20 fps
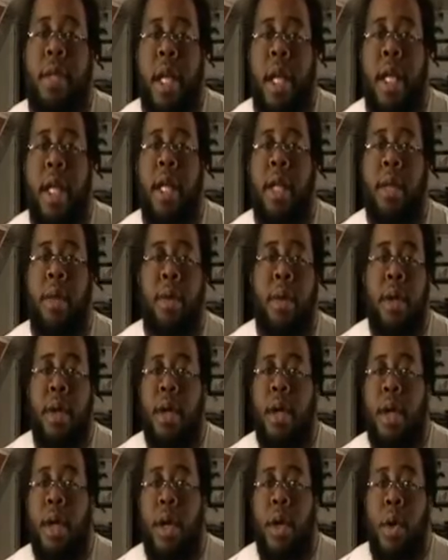and
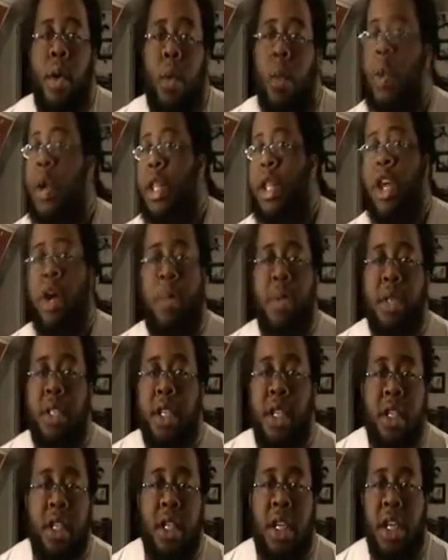what their
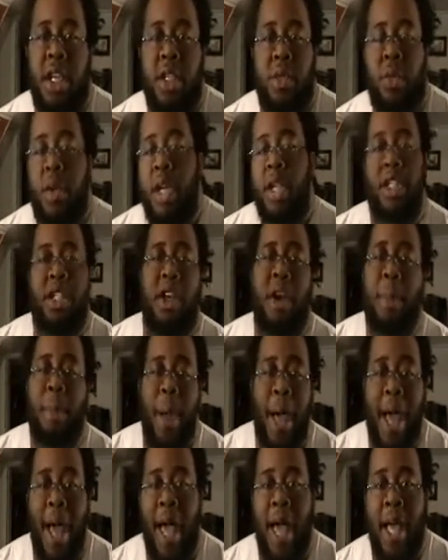position is, what is their
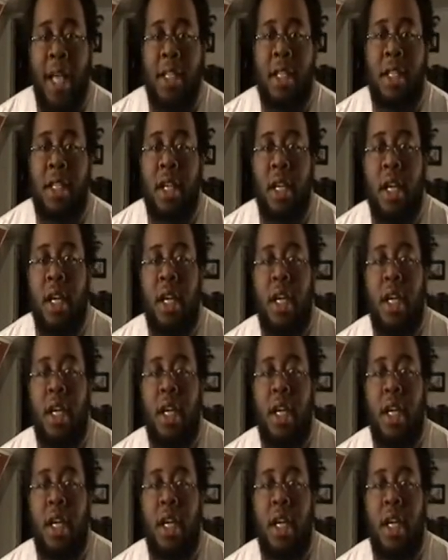past,